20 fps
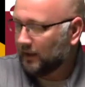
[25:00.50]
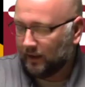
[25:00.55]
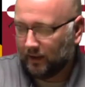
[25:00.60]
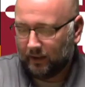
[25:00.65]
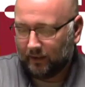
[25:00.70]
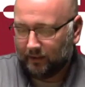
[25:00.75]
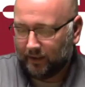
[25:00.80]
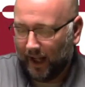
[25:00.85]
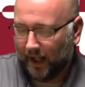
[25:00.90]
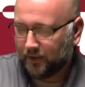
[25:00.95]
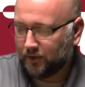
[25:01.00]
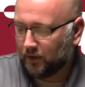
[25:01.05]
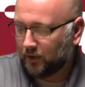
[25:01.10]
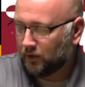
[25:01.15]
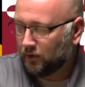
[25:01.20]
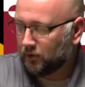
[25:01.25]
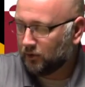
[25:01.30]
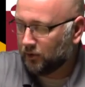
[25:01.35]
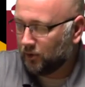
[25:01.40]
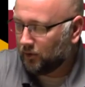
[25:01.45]
I think that's a
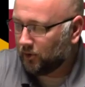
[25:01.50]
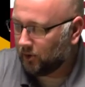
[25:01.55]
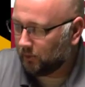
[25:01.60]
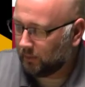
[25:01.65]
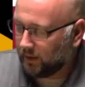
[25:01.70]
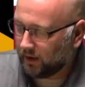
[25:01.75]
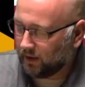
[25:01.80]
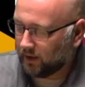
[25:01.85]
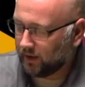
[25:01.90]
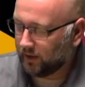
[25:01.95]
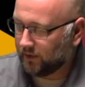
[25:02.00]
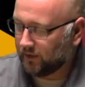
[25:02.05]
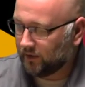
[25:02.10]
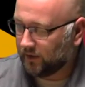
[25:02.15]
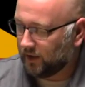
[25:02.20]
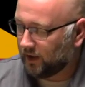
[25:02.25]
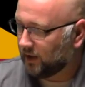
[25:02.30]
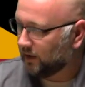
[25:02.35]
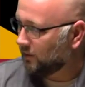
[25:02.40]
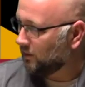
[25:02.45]
concern
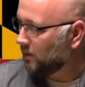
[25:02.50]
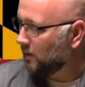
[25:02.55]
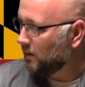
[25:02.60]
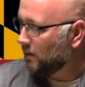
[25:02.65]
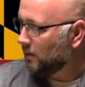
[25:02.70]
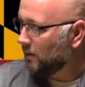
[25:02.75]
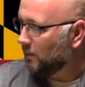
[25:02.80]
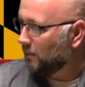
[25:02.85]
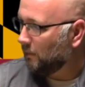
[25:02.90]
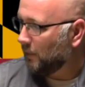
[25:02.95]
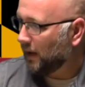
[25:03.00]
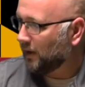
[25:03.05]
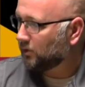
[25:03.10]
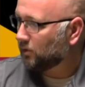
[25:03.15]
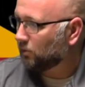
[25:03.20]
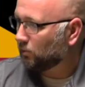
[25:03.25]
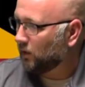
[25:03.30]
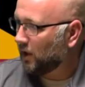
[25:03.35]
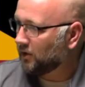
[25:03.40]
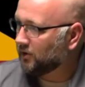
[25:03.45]
because it
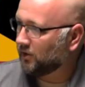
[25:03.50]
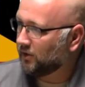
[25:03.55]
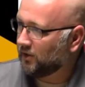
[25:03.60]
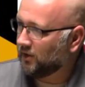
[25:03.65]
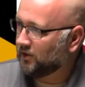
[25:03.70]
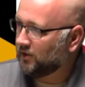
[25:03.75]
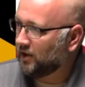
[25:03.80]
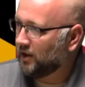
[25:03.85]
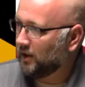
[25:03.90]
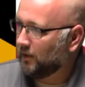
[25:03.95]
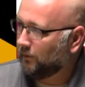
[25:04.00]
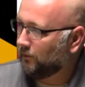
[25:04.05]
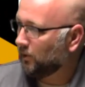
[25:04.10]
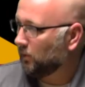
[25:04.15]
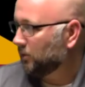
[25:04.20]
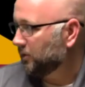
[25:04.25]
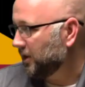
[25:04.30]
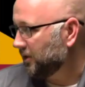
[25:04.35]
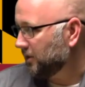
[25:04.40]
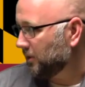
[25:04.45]
makes the rest of the city
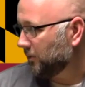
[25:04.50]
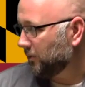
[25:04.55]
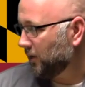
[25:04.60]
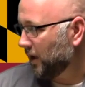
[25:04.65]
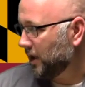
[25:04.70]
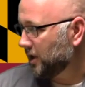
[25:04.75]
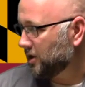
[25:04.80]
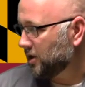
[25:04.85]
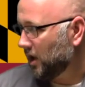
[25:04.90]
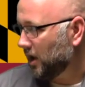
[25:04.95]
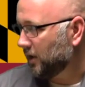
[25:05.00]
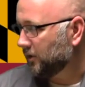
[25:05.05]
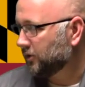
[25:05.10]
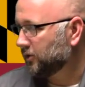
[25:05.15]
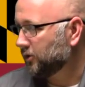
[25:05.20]
feel disenfranchised.